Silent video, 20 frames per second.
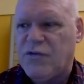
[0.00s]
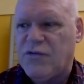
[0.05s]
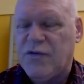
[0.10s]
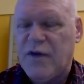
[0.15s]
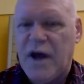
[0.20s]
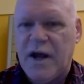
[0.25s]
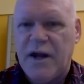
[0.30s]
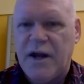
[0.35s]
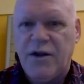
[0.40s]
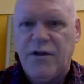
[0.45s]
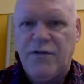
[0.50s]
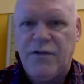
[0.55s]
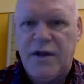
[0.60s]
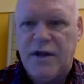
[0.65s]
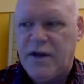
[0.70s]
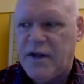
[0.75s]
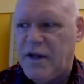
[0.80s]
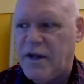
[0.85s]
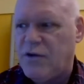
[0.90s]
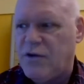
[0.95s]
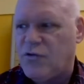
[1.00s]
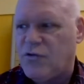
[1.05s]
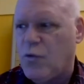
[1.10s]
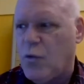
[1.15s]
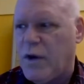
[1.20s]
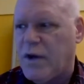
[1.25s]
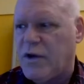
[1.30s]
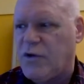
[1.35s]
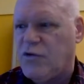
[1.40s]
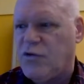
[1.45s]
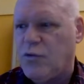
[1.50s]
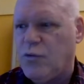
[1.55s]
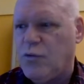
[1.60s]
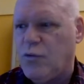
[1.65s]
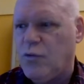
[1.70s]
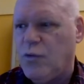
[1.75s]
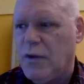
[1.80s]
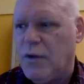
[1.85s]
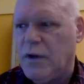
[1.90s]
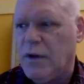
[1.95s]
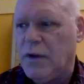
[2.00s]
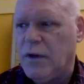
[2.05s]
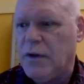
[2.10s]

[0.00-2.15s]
decided that he is going to